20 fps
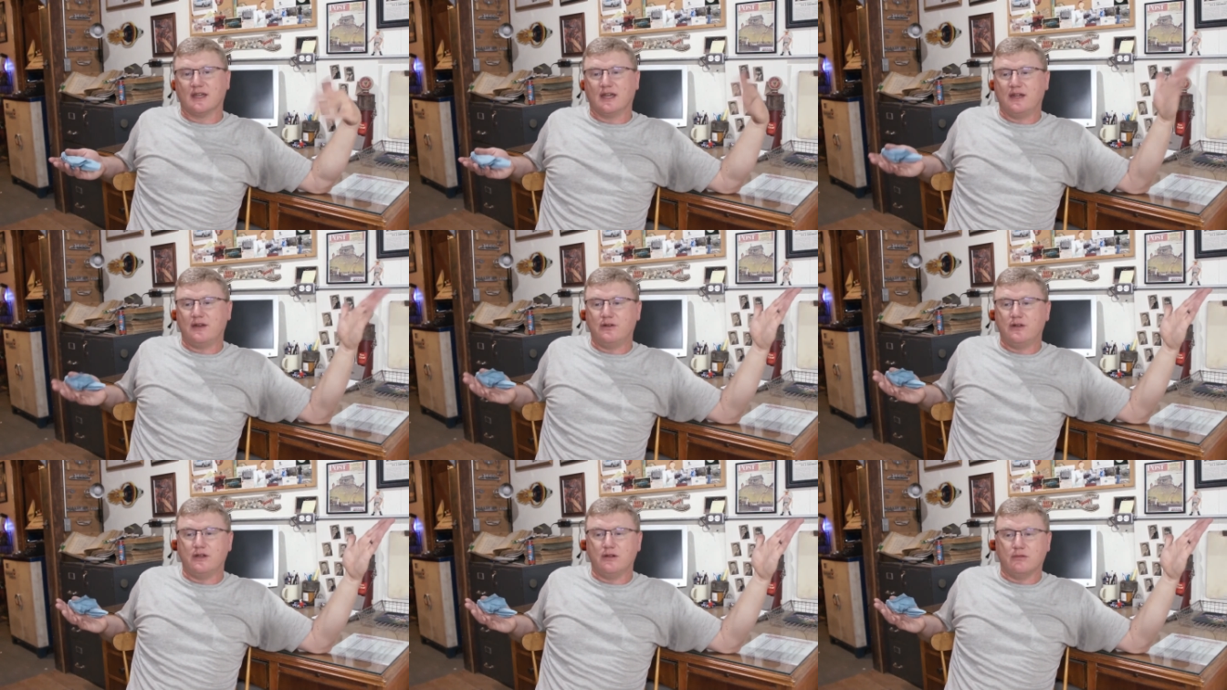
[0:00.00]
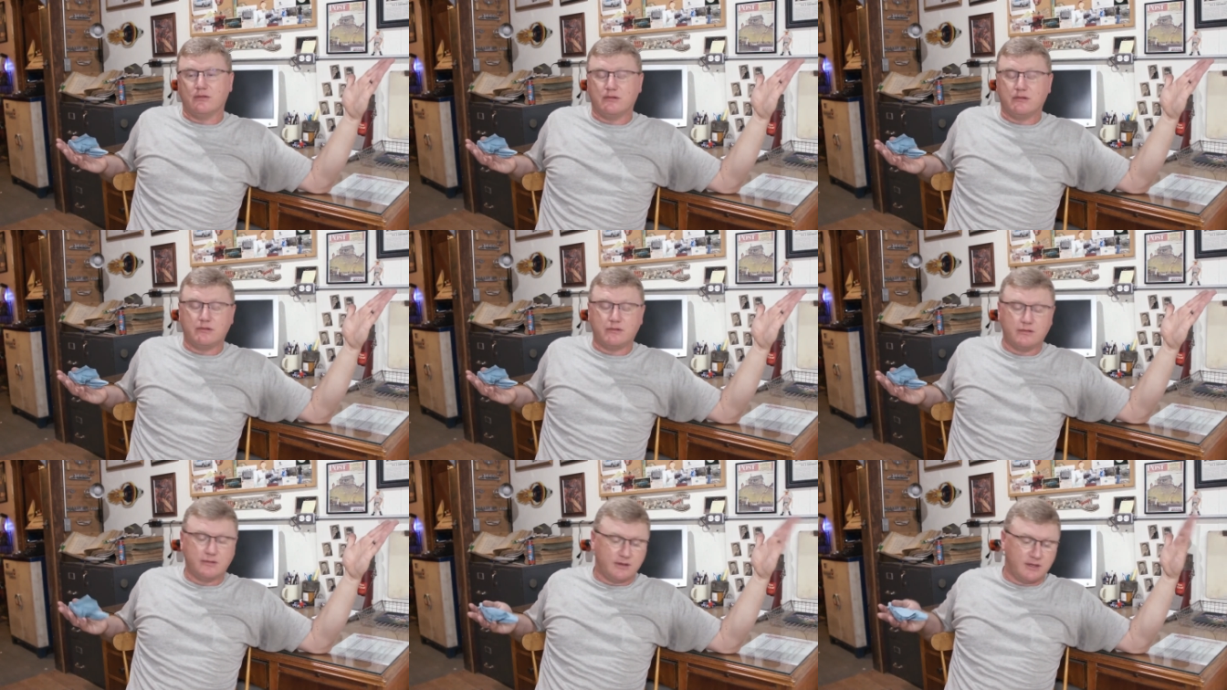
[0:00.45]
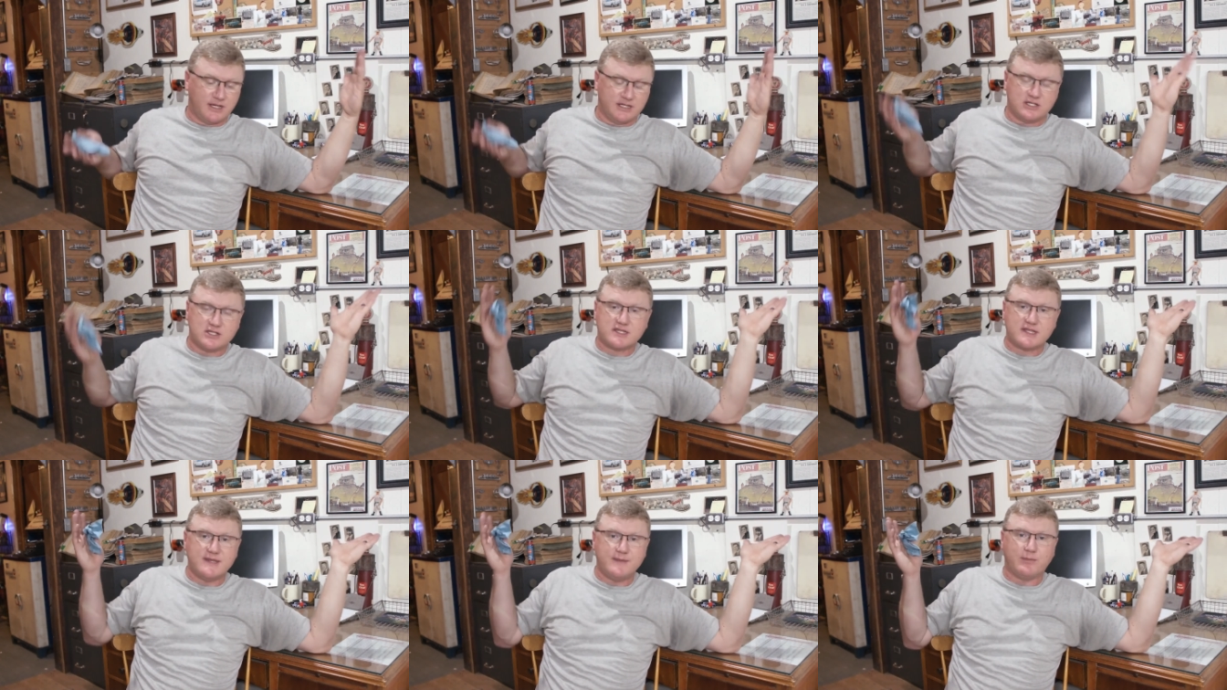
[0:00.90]
I don't know. I
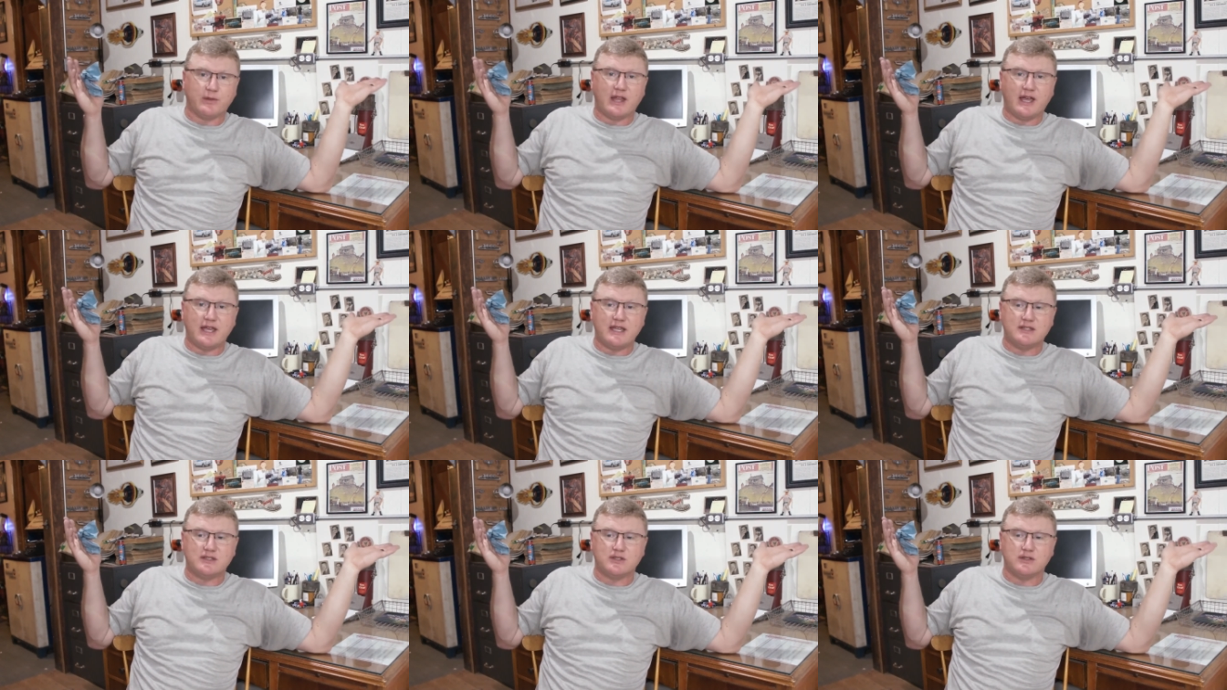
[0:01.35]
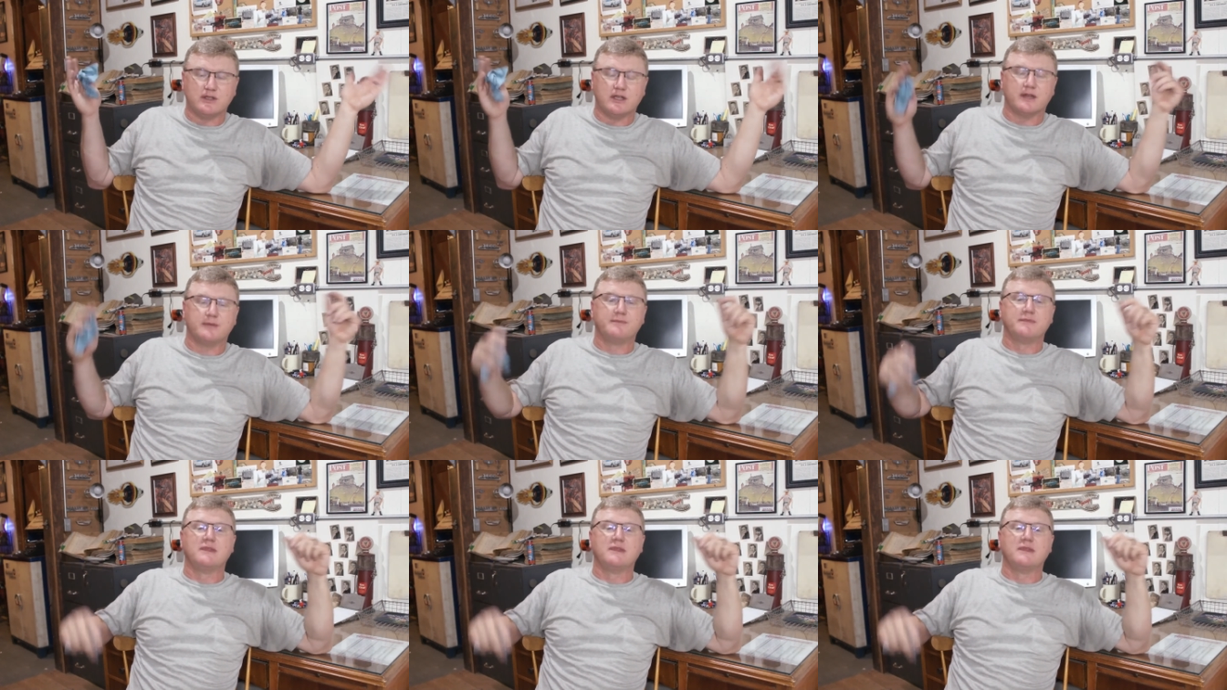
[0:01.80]
just keep lying to you.